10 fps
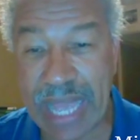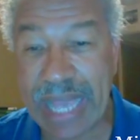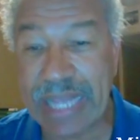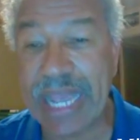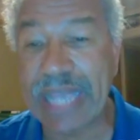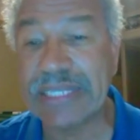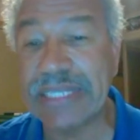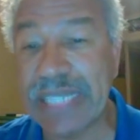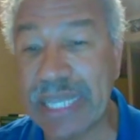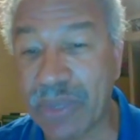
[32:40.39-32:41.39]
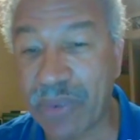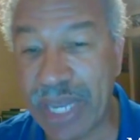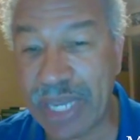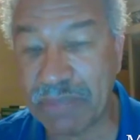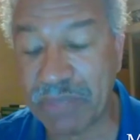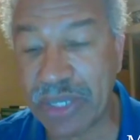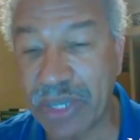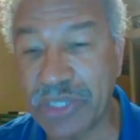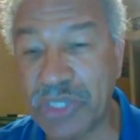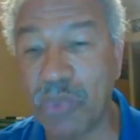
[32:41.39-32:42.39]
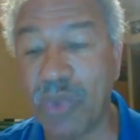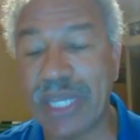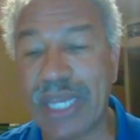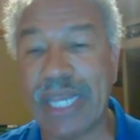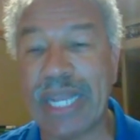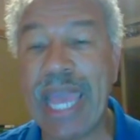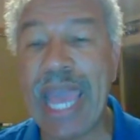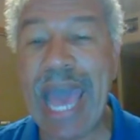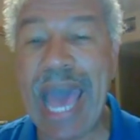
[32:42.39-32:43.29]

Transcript: and accelerate because you want to get